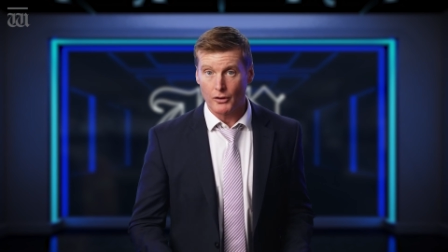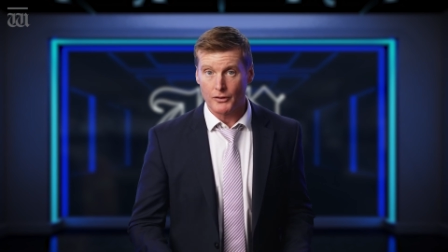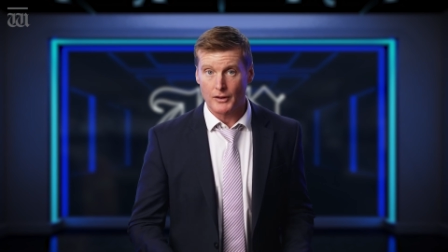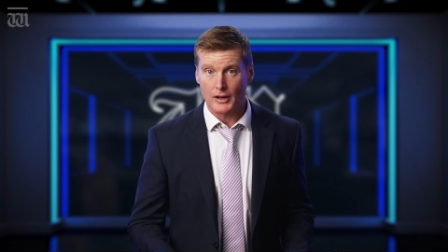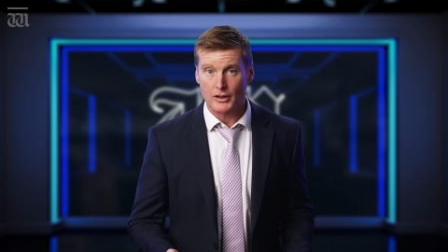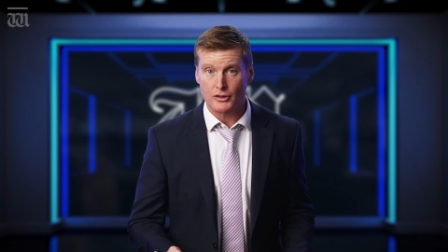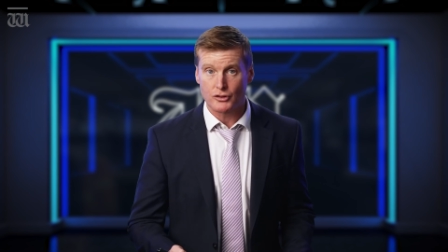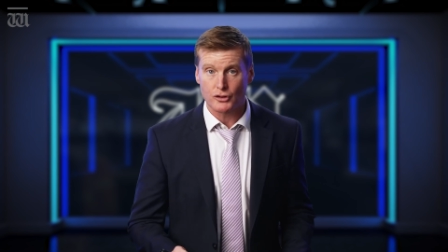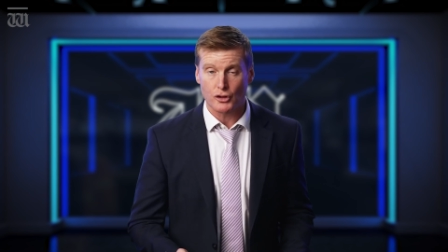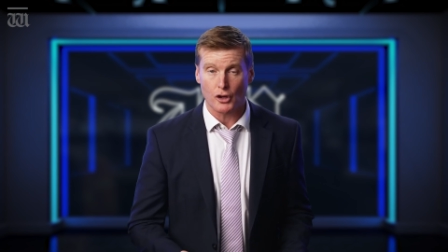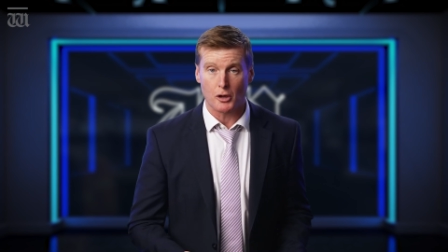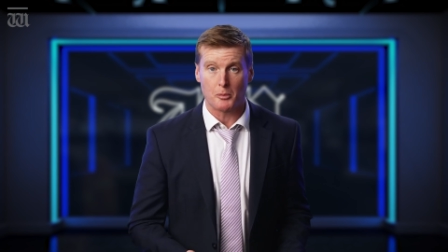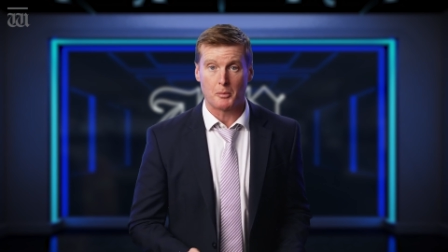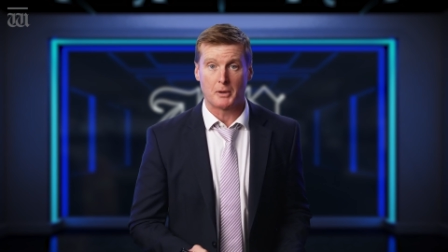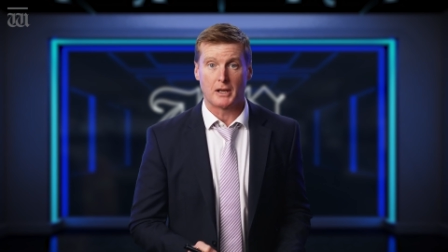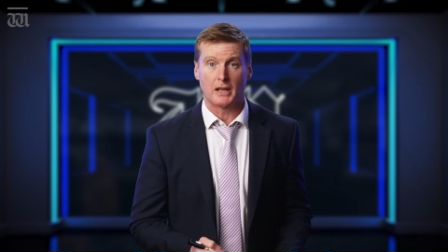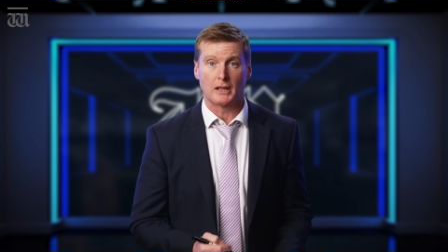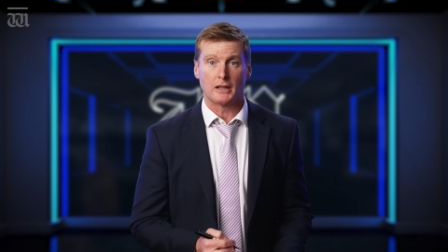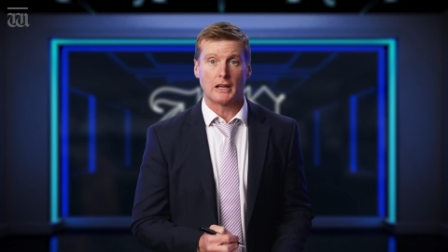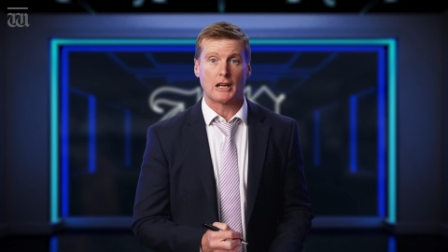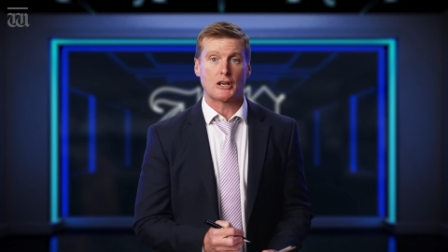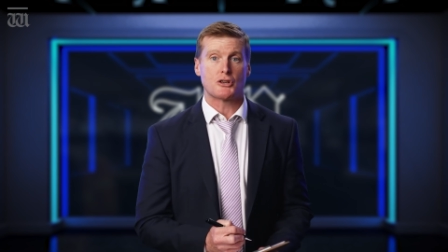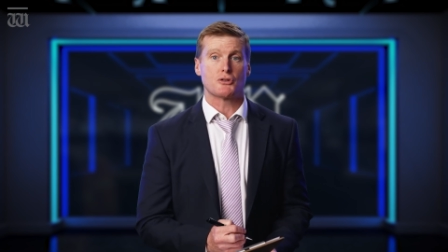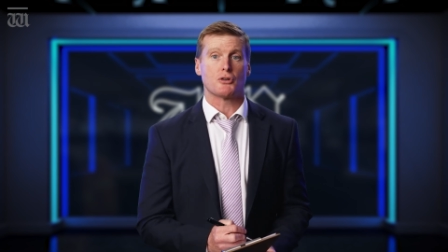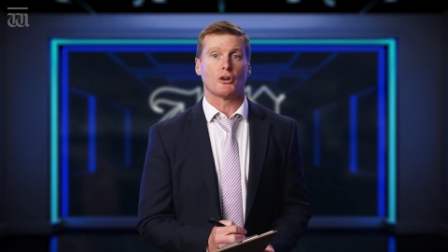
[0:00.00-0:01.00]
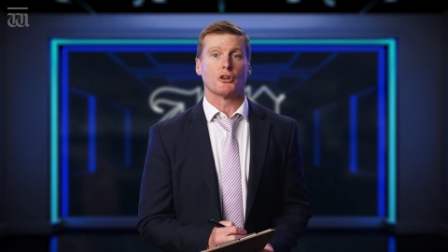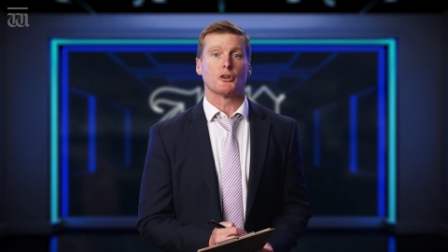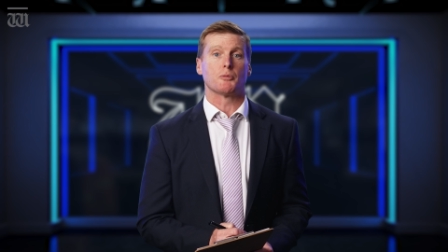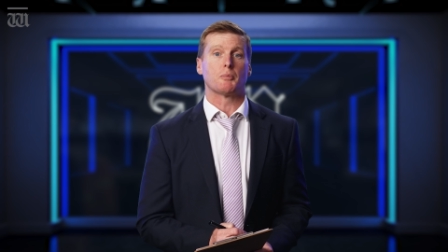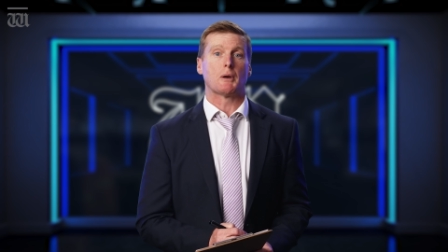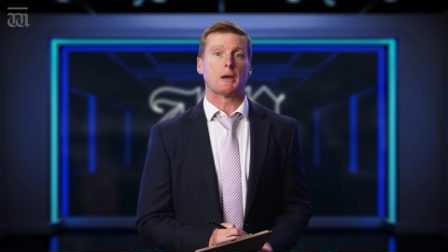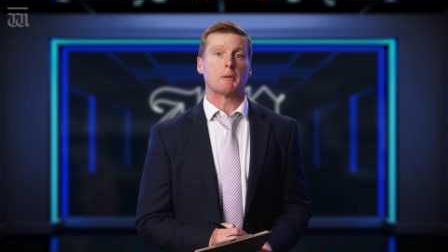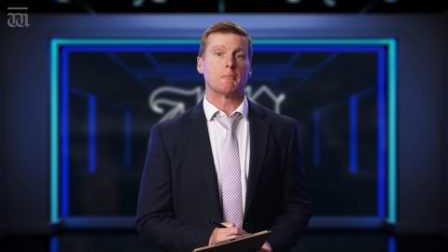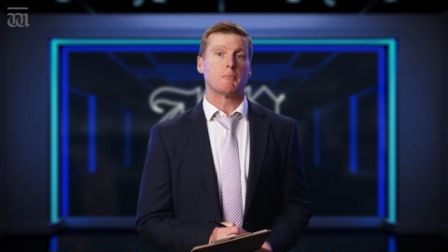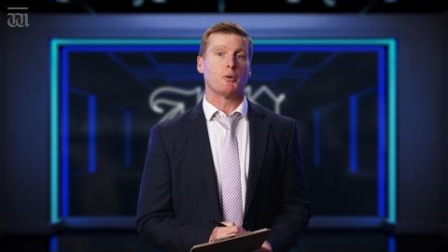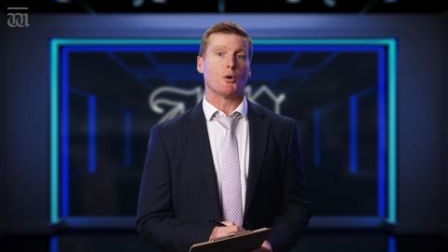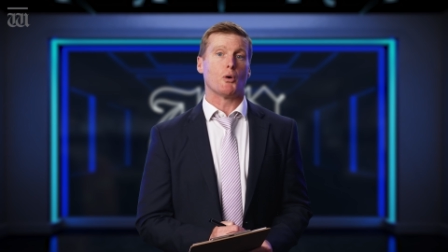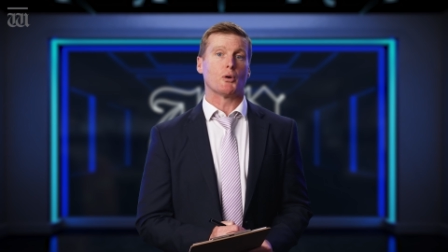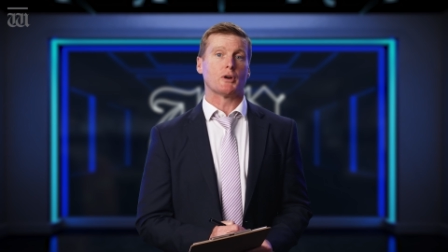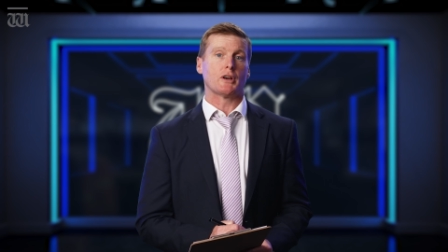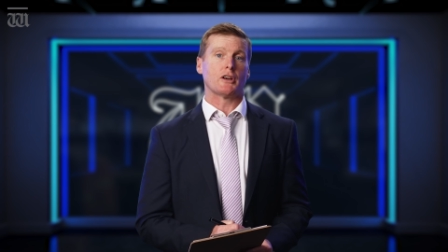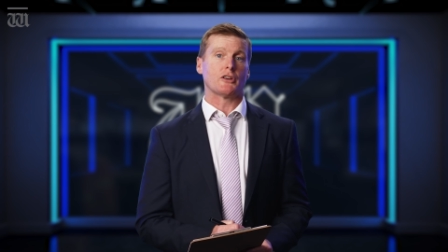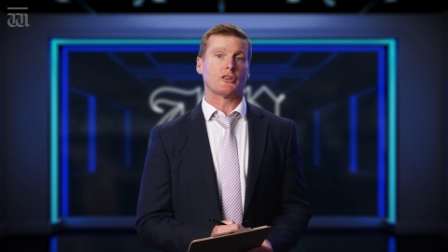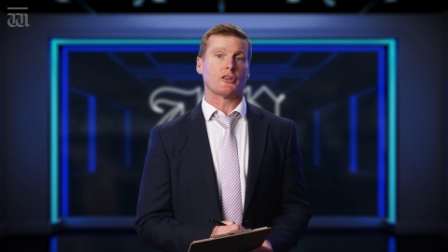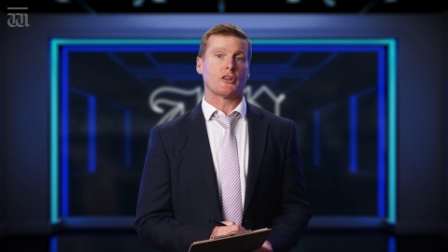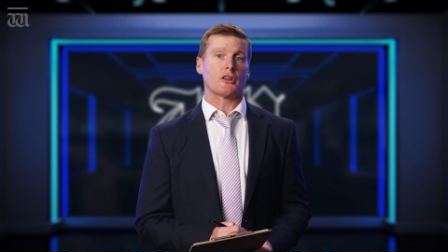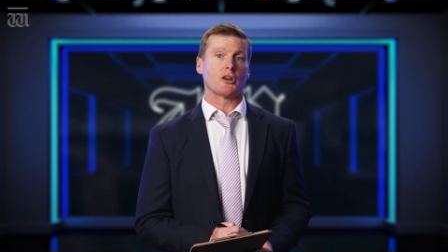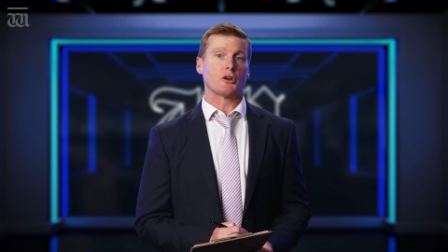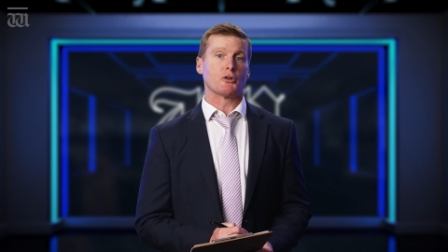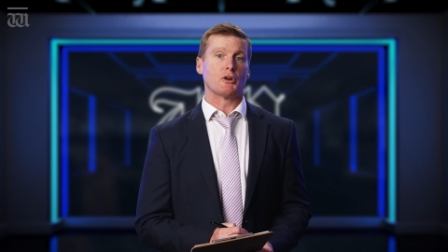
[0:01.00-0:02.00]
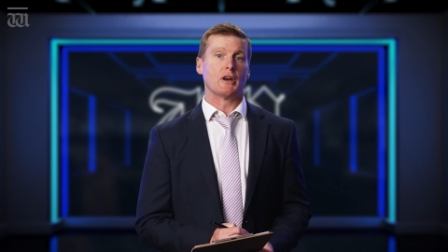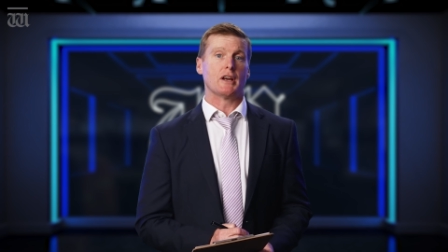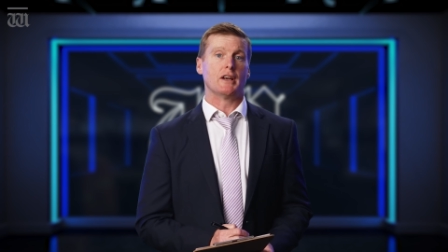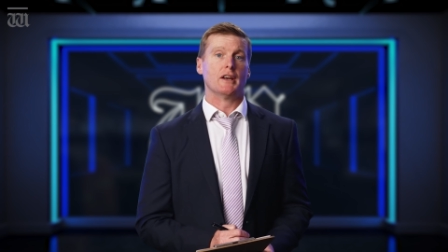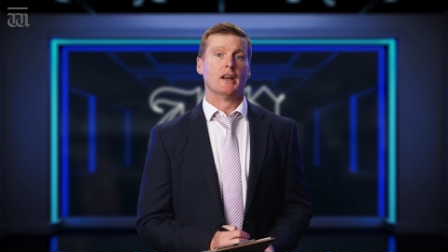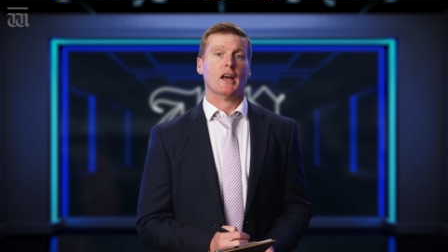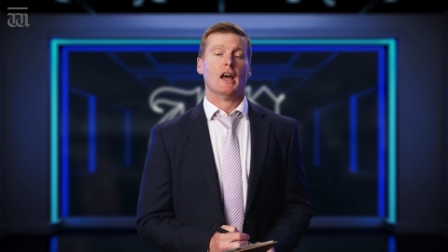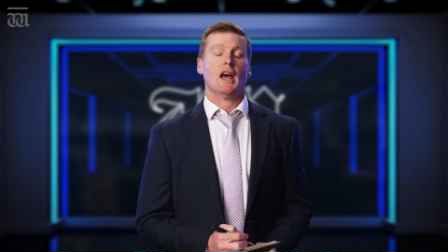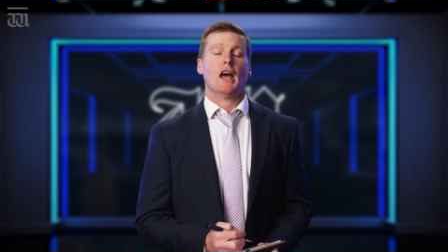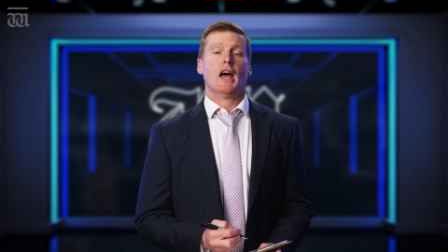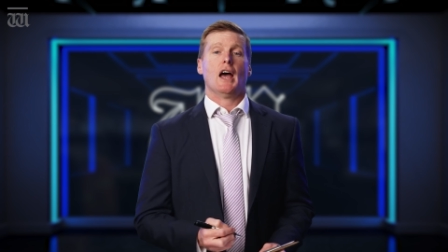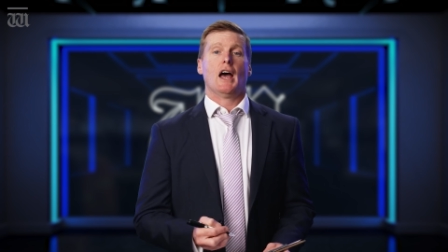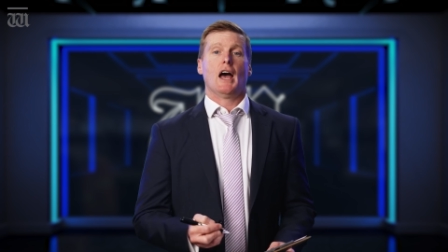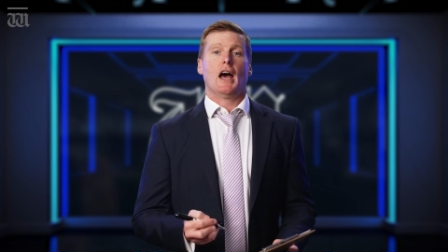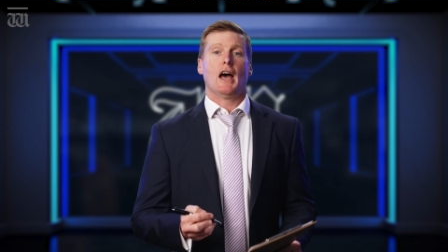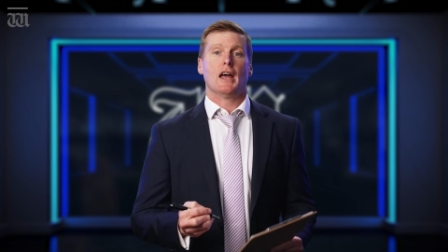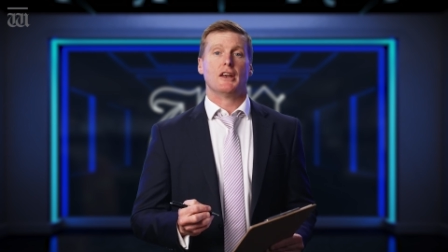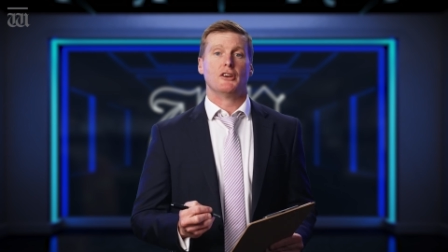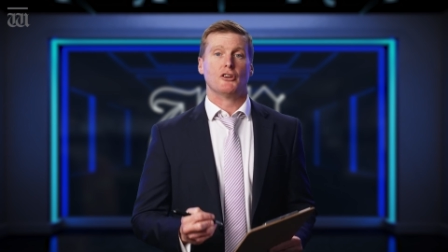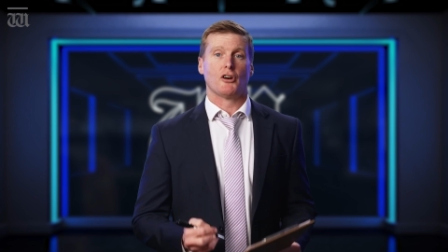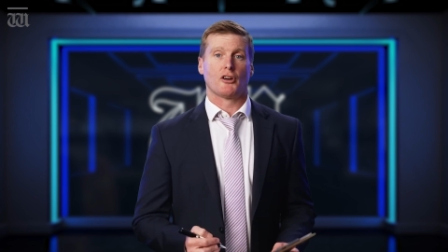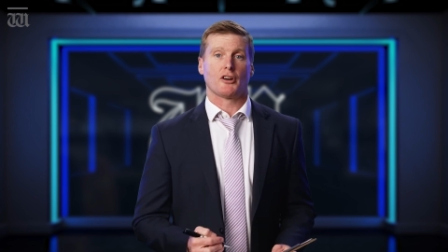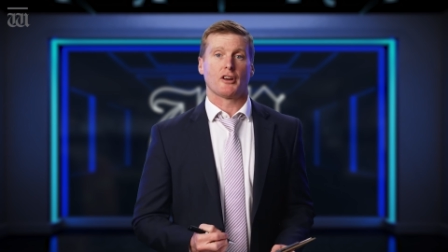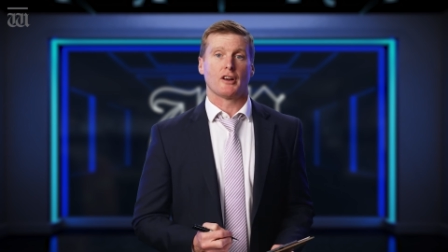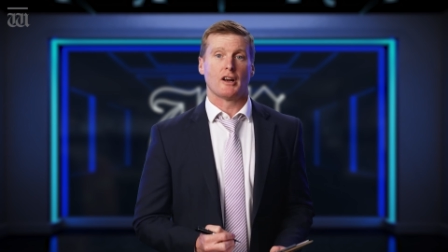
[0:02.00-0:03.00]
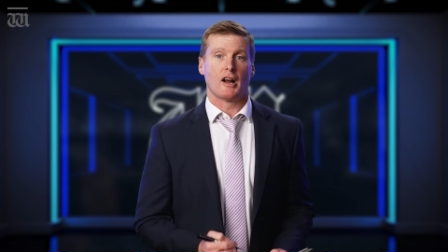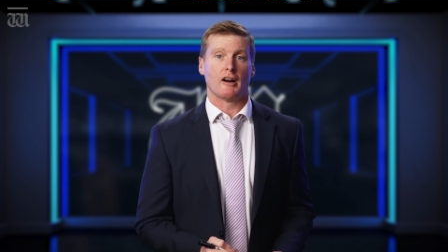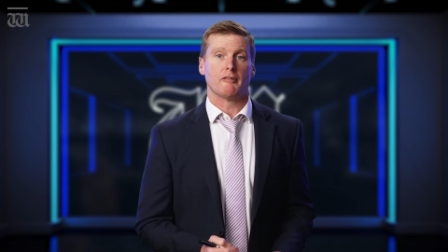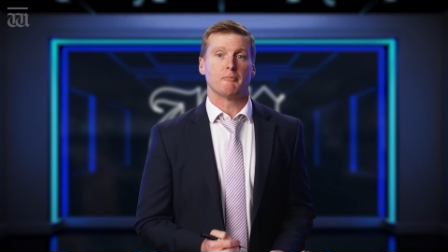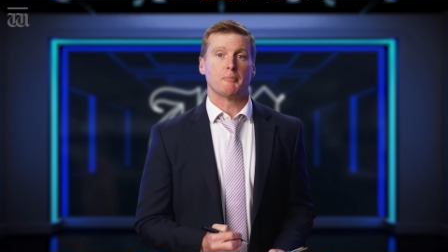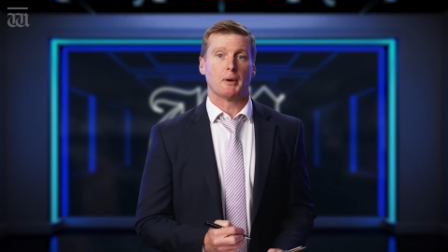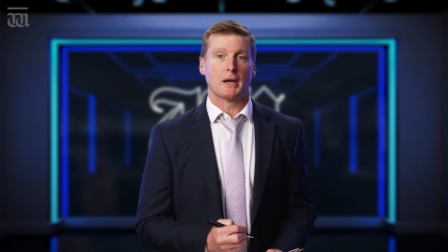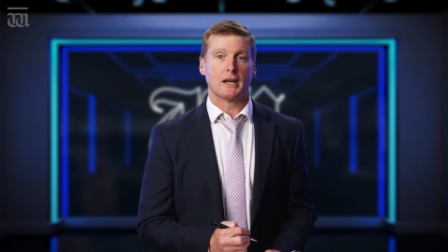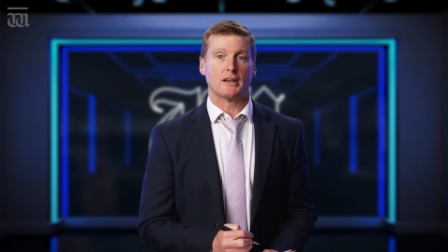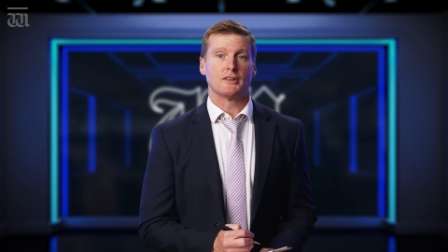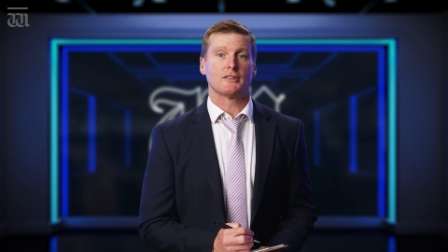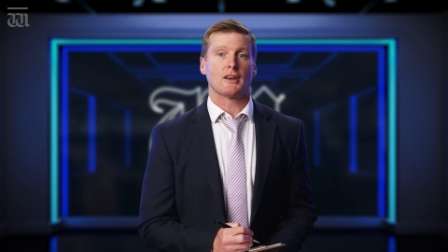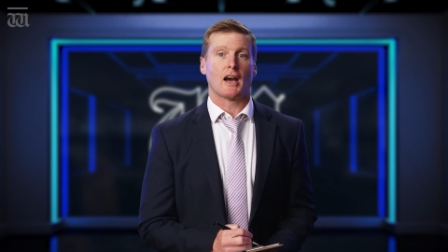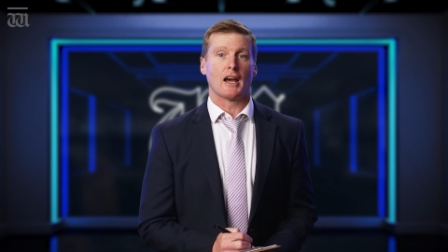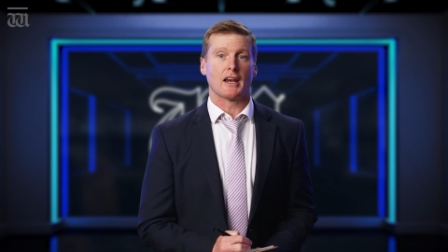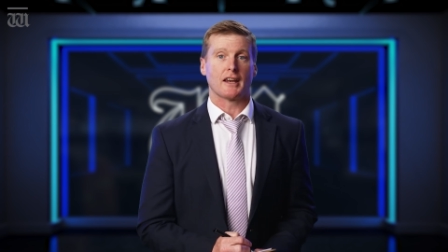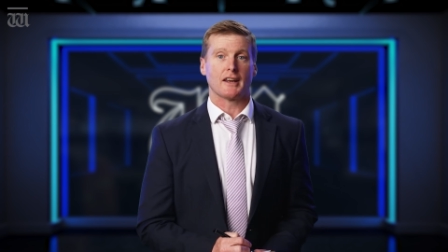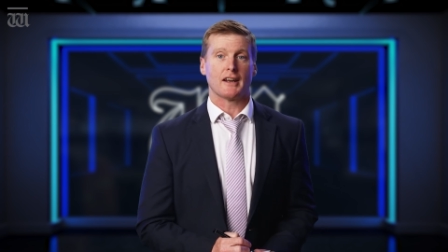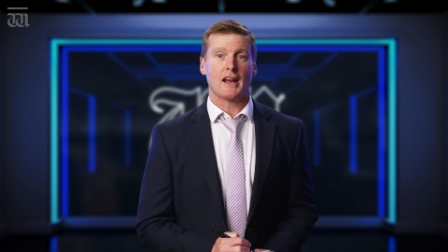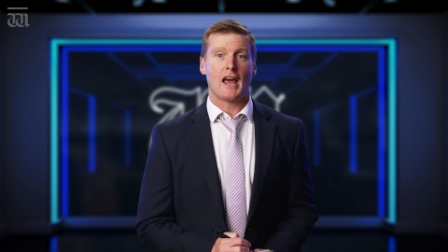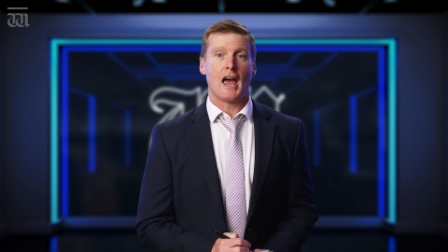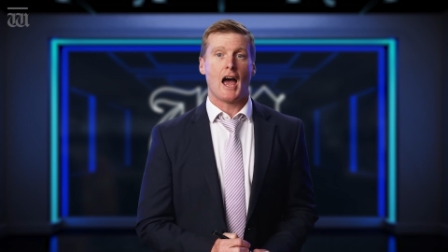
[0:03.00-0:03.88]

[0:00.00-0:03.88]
there's too many electrons being poured into the grid and not enough being taken